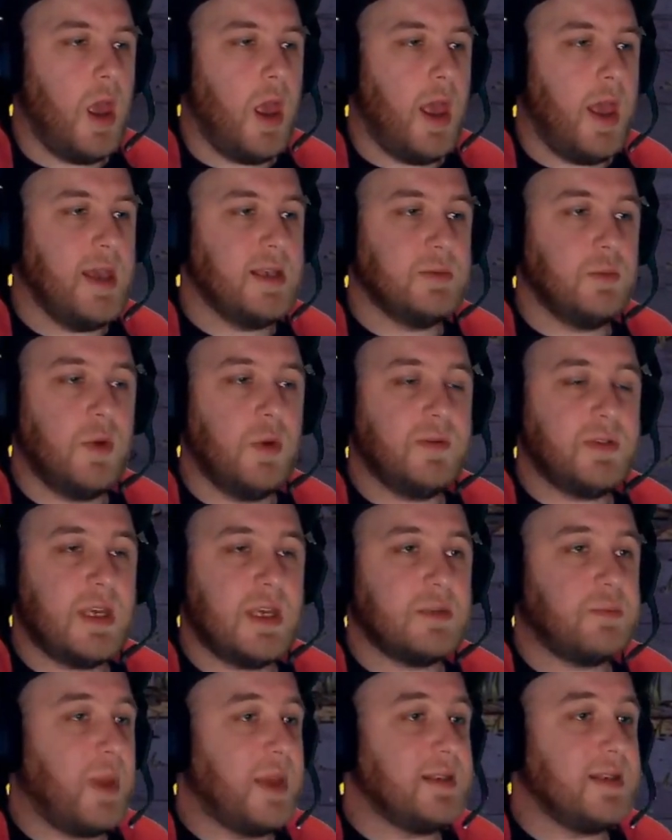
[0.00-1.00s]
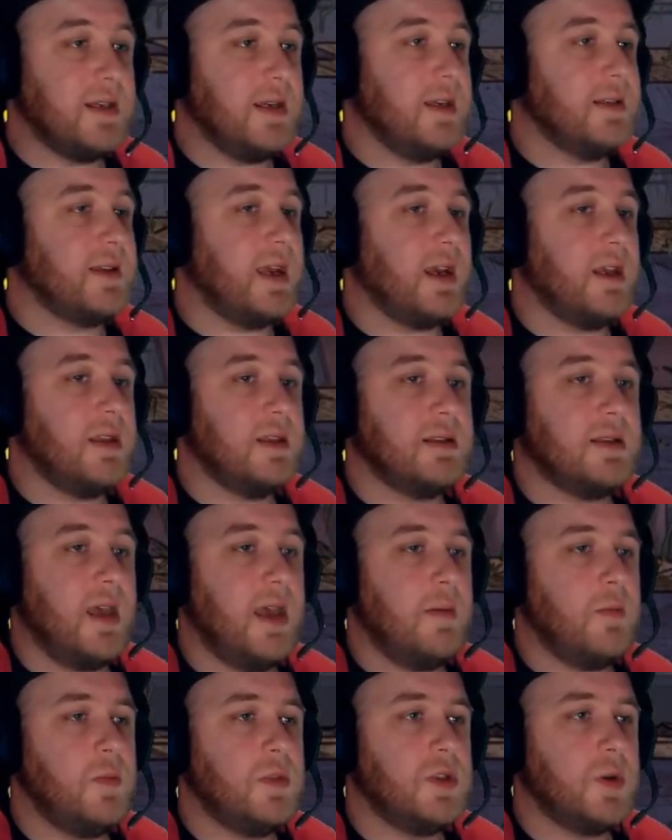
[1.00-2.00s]
his moveset's basically exactly the
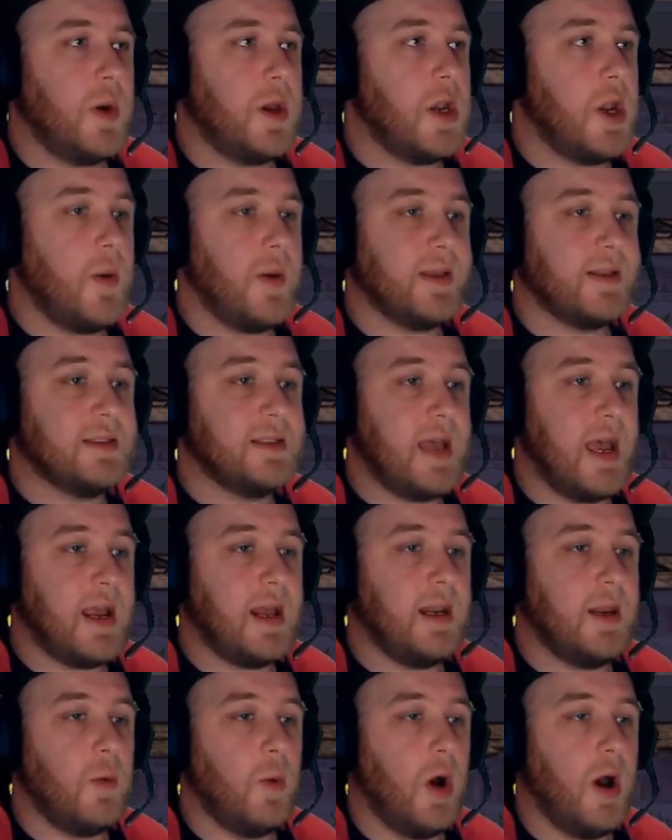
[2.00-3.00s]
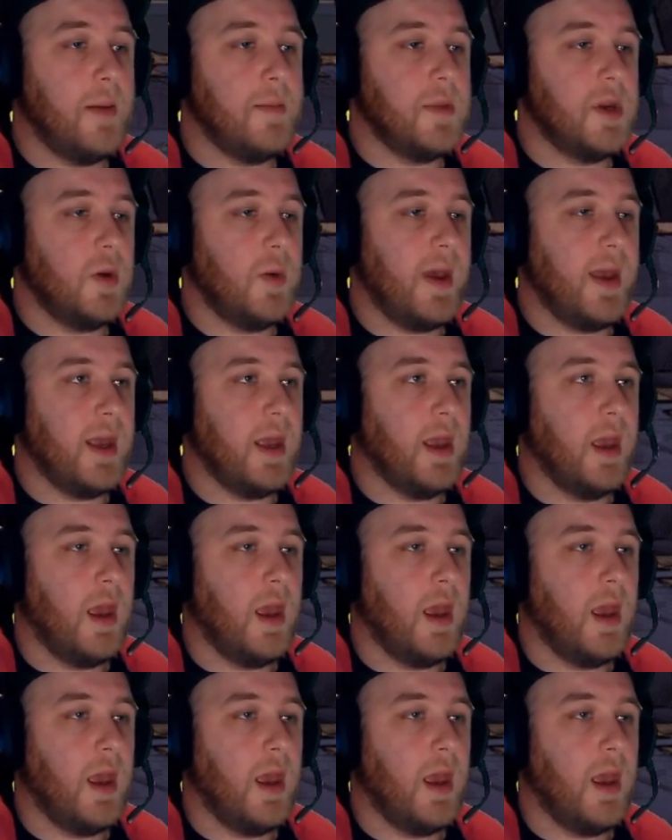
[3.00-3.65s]
same, so I know exactly what I'm doing.